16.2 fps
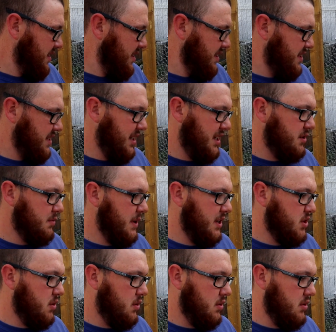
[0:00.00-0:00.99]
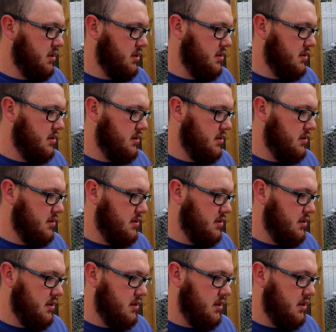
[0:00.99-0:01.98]
6 weeks old.
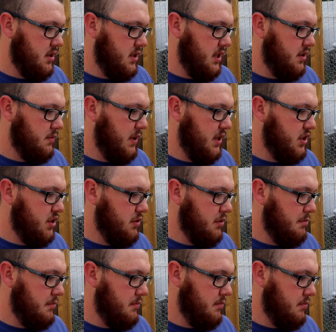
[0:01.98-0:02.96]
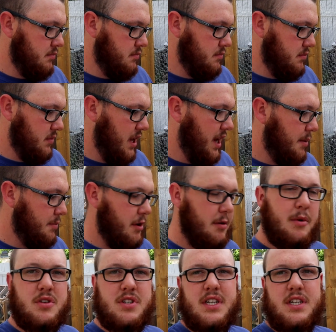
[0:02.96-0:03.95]
6 weeks to them. Yeah, probably
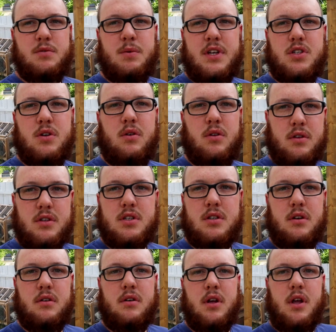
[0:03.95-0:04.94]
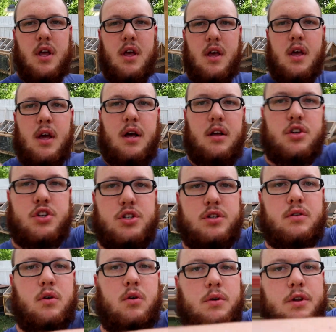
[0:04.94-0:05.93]
about 6 weeks old. So I'll
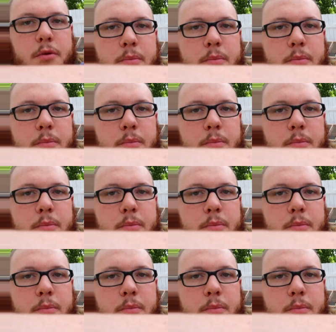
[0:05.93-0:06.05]
go in